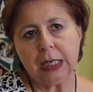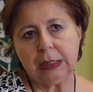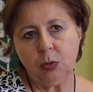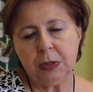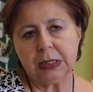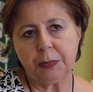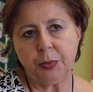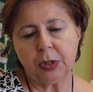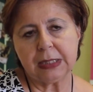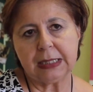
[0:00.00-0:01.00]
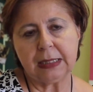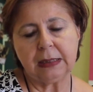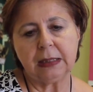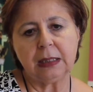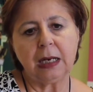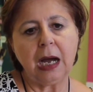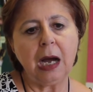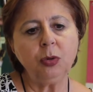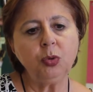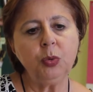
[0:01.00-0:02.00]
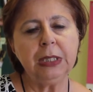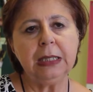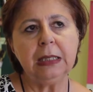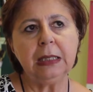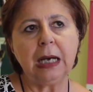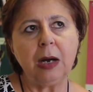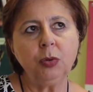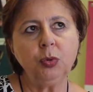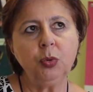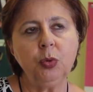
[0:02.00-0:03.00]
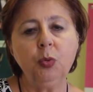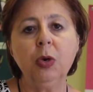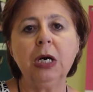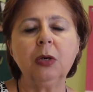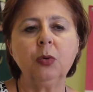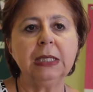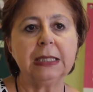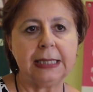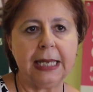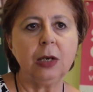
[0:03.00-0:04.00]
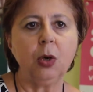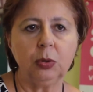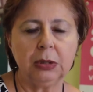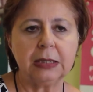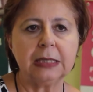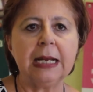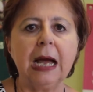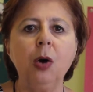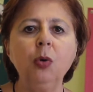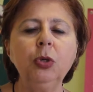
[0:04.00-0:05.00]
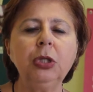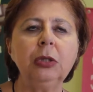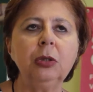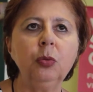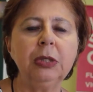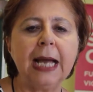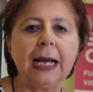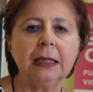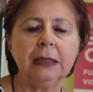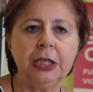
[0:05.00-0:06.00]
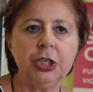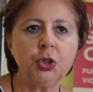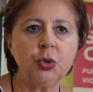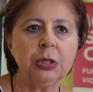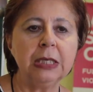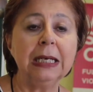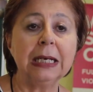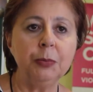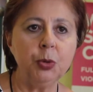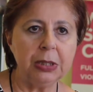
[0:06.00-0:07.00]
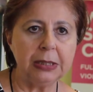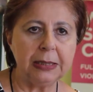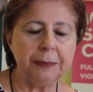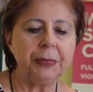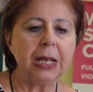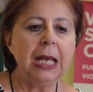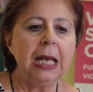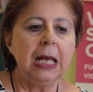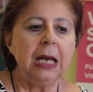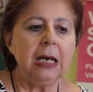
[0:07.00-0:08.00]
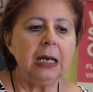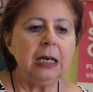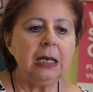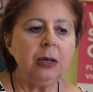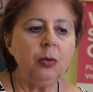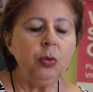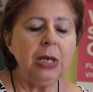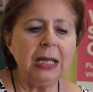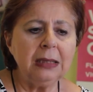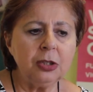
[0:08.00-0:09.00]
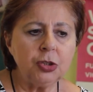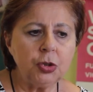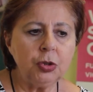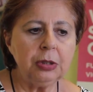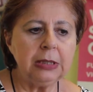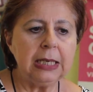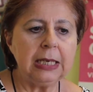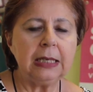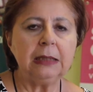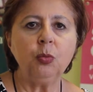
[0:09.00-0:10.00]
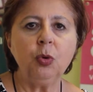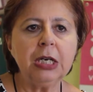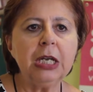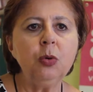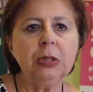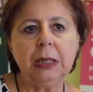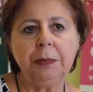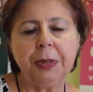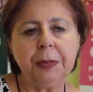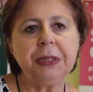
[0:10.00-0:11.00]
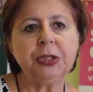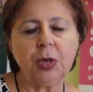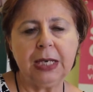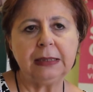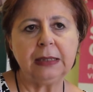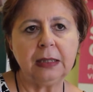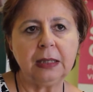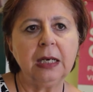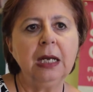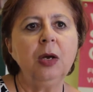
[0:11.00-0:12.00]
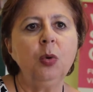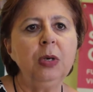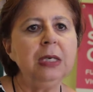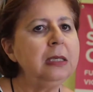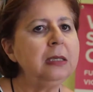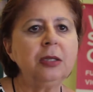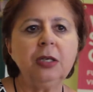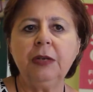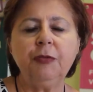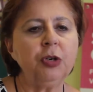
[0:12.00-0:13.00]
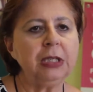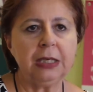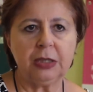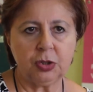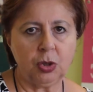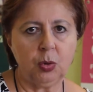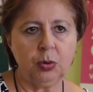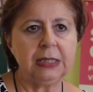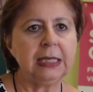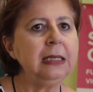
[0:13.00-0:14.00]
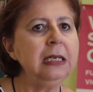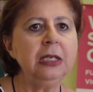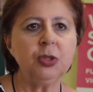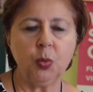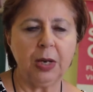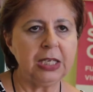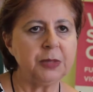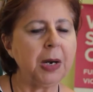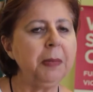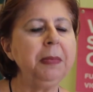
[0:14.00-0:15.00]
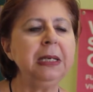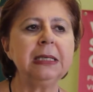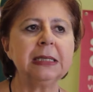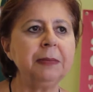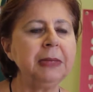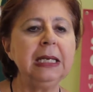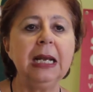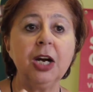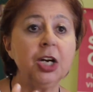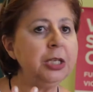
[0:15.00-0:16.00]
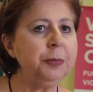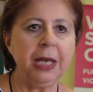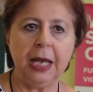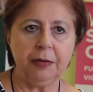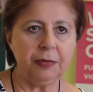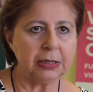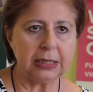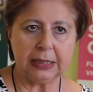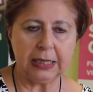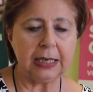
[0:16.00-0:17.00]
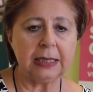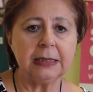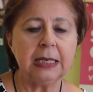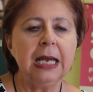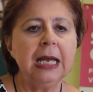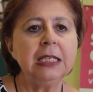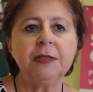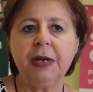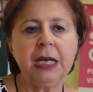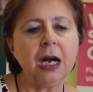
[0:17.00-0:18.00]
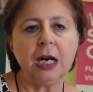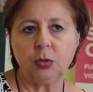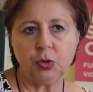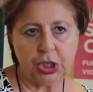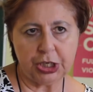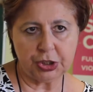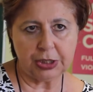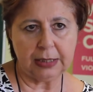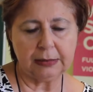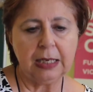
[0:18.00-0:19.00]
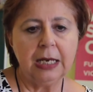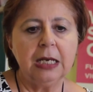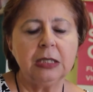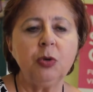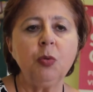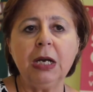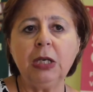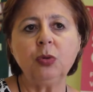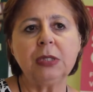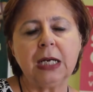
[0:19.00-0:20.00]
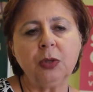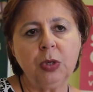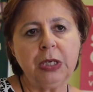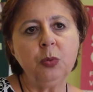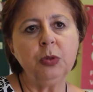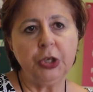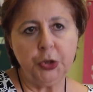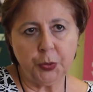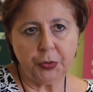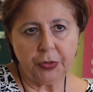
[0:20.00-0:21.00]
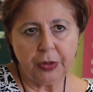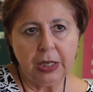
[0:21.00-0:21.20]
at the Women's Support Center, how do we work with the stakeholders and how we tackle the issue in the community? We understood that working with the perpetrator who is 30, 40 years old, set in his ways, probably something learned behavior that he has, it's very hard to change that. So we wanted to start working with the youth